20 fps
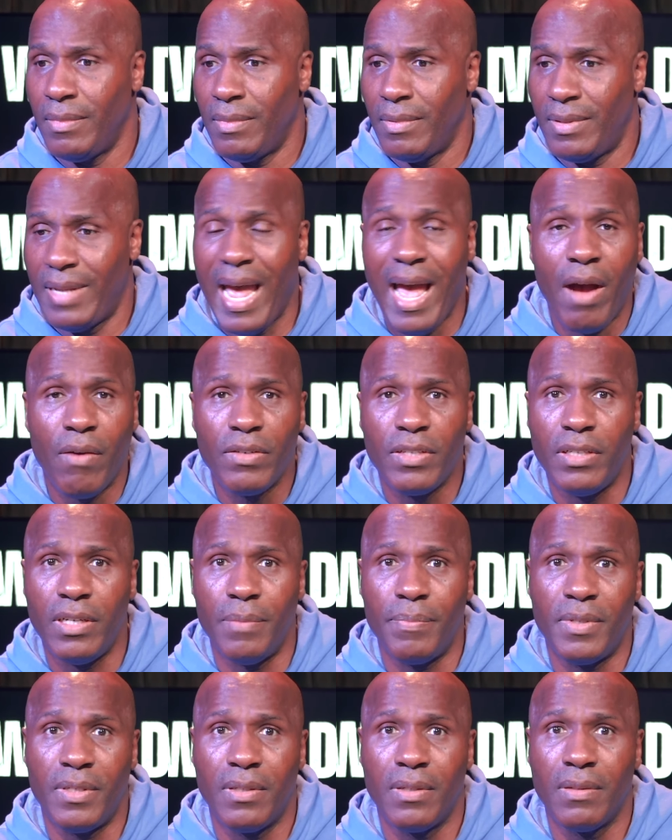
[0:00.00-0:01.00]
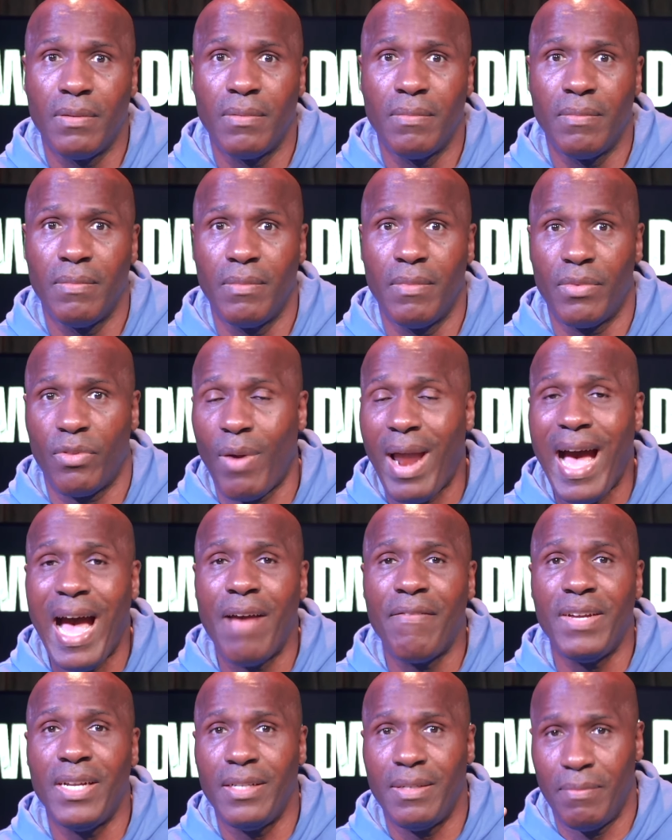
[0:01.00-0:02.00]
townships
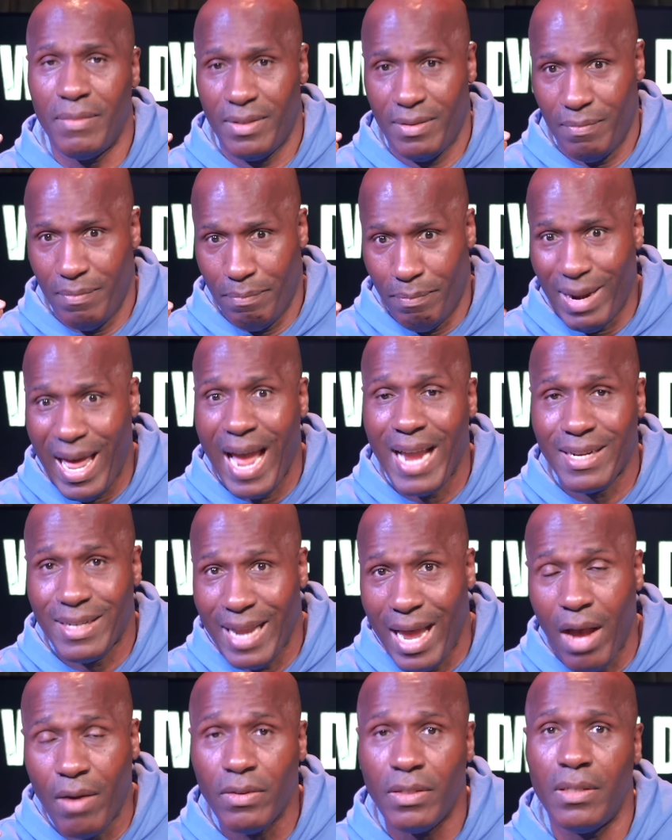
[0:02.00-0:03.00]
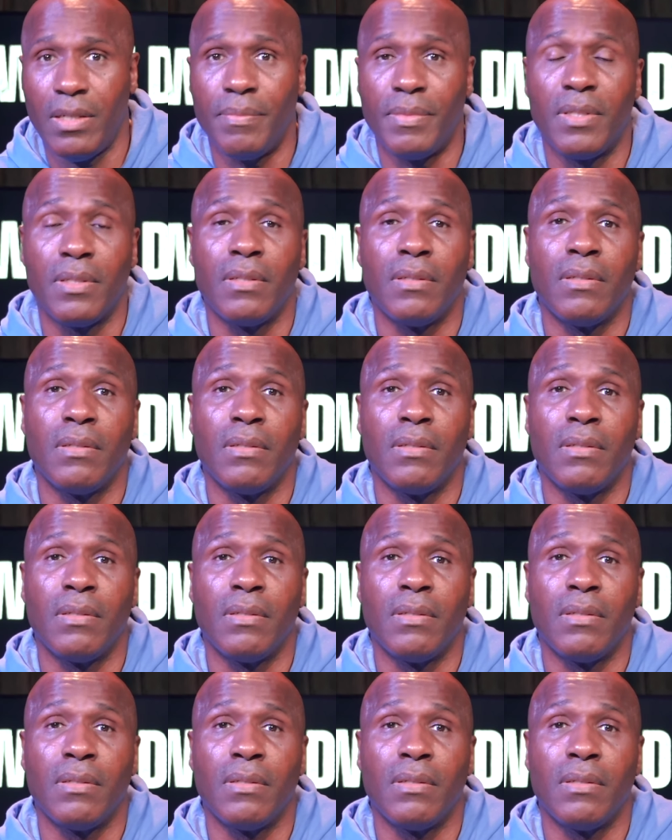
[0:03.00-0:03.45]
thriving black townships.